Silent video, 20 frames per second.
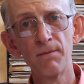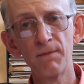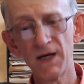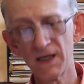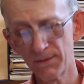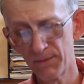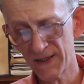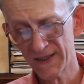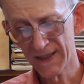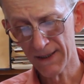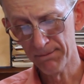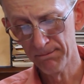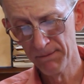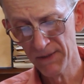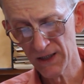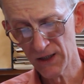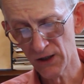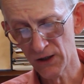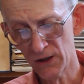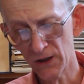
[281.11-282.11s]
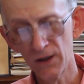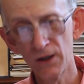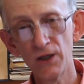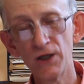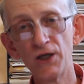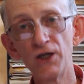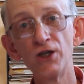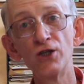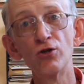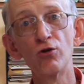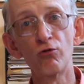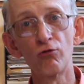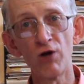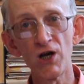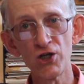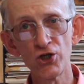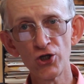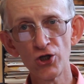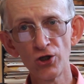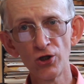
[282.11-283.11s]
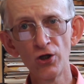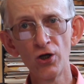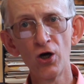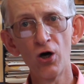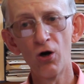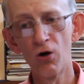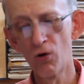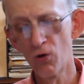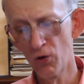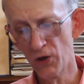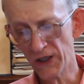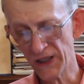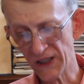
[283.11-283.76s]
must be submitted in Russian or